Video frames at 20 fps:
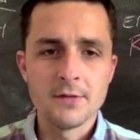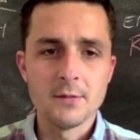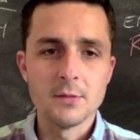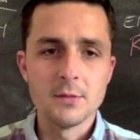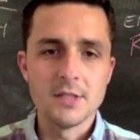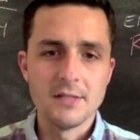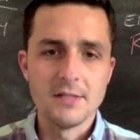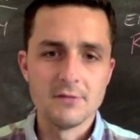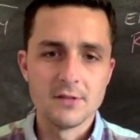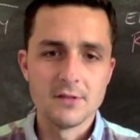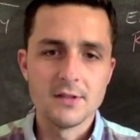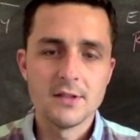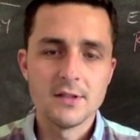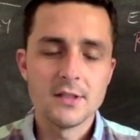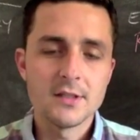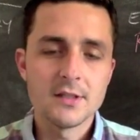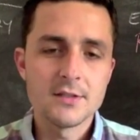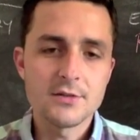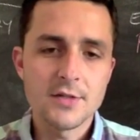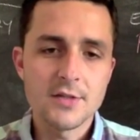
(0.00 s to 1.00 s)
but given the
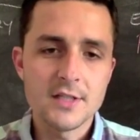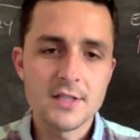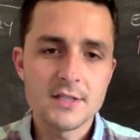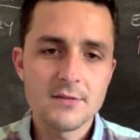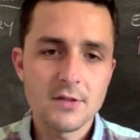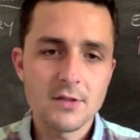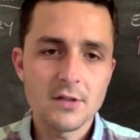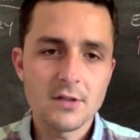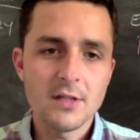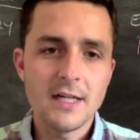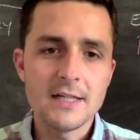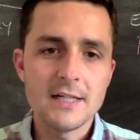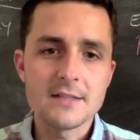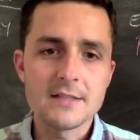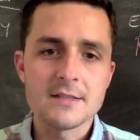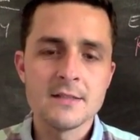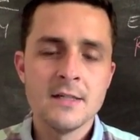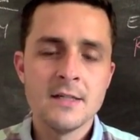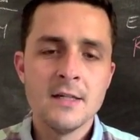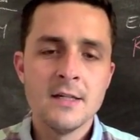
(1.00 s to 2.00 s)
constraints of our
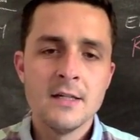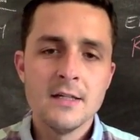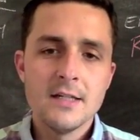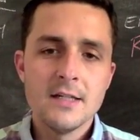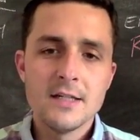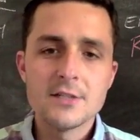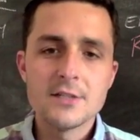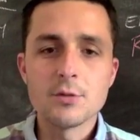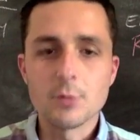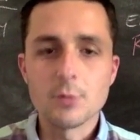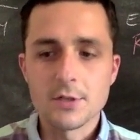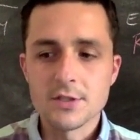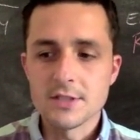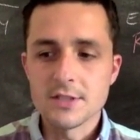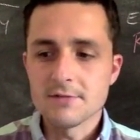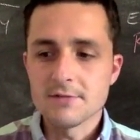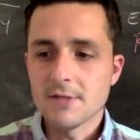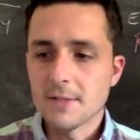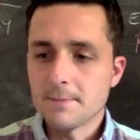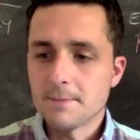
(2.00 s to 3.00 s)
class, it should work
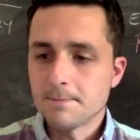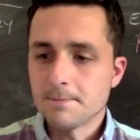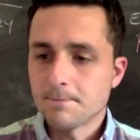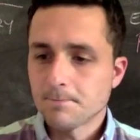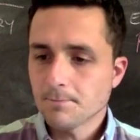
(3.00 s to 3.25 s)
just fine.